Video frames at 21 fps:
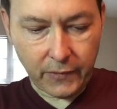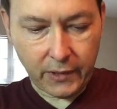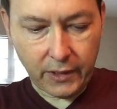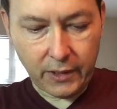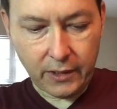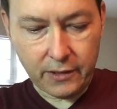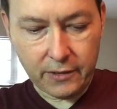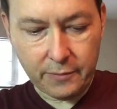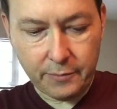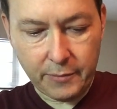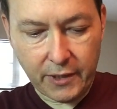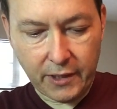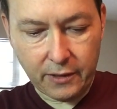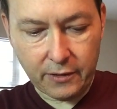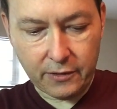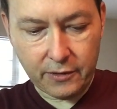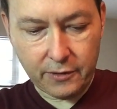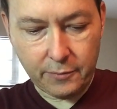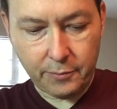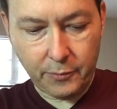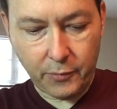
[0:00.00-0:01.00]
is make a
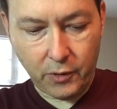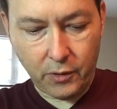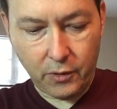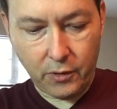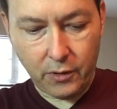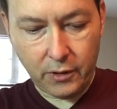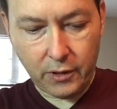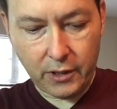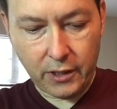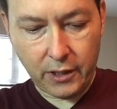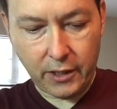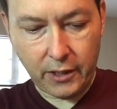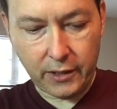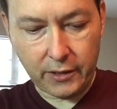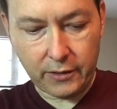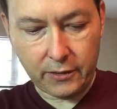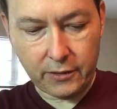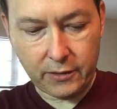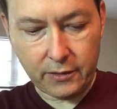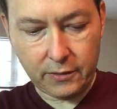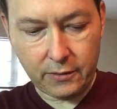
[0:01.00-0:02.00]
small
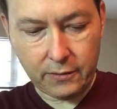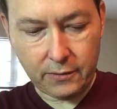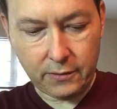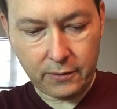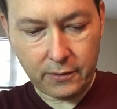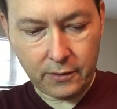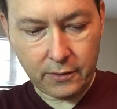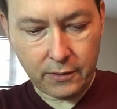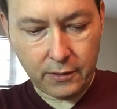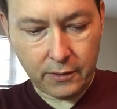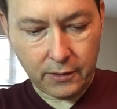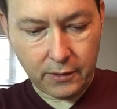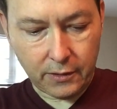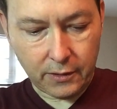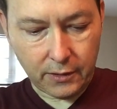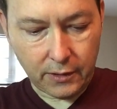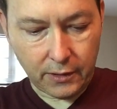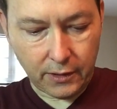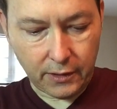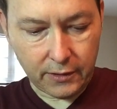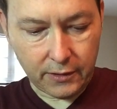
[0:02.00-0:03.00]
cut.
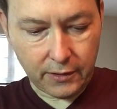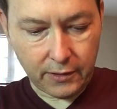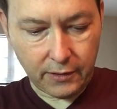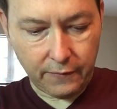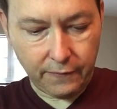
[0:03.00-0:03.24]
And I'd say